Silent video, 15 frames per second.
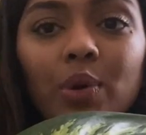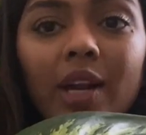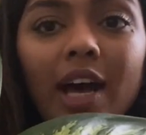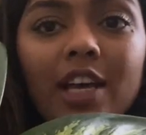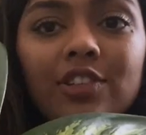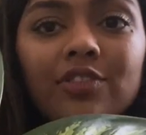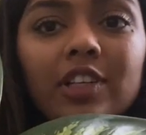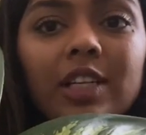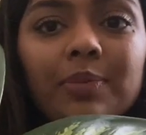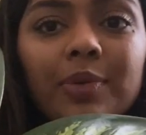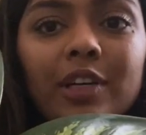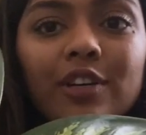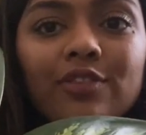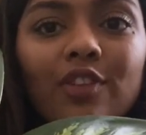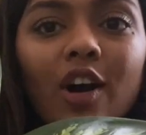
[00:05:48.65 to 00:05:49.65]
It has really
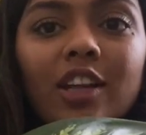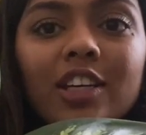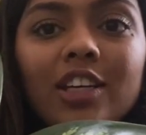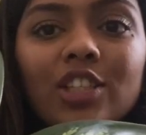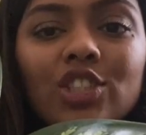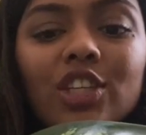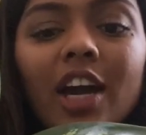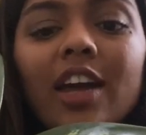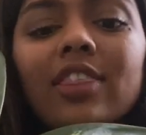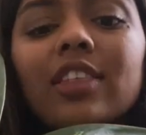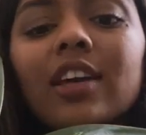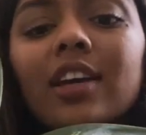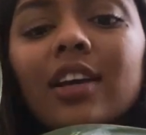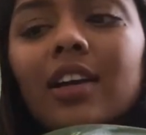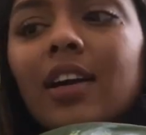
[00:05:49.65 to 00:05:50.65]
pretty foliage, I
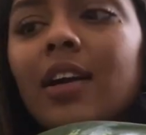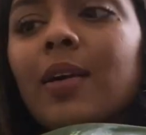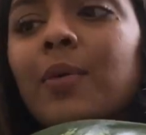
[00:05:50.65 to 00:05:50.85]
think.